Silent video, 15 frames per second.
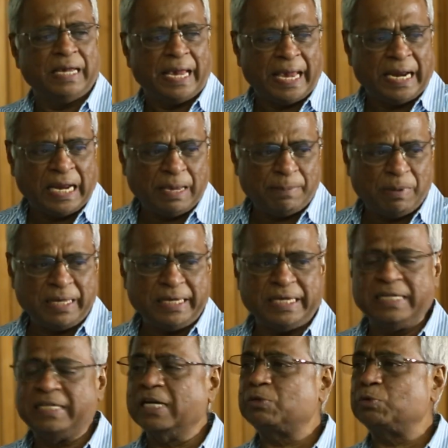enabling
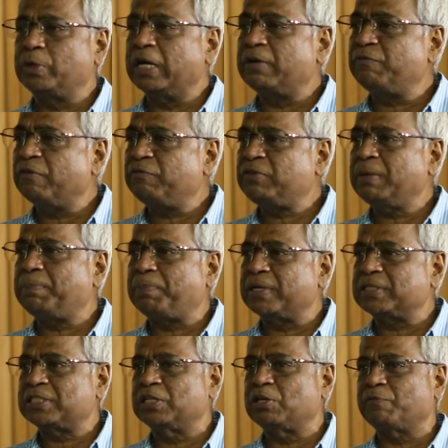India to get
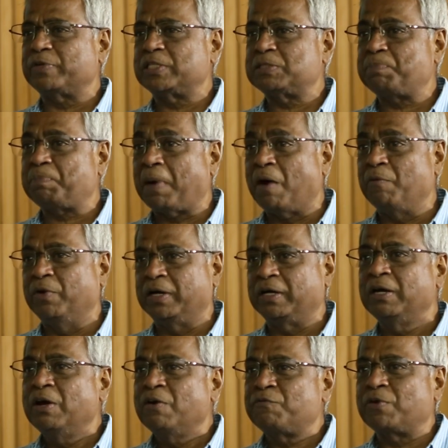50% of its power
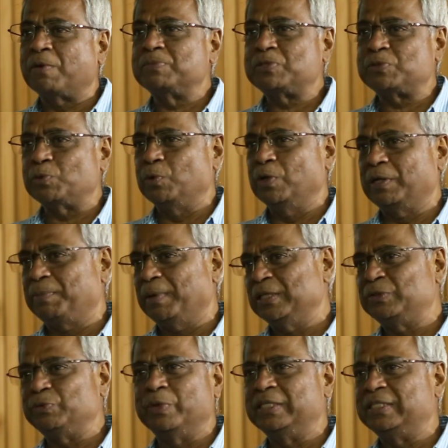from solar by
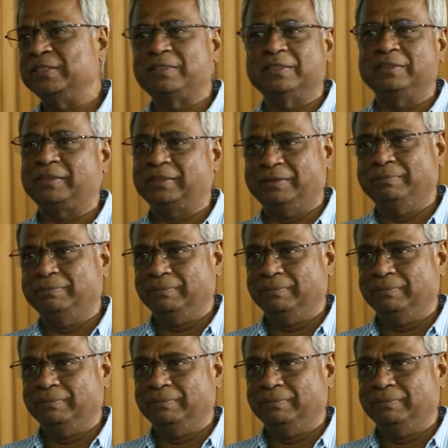2030.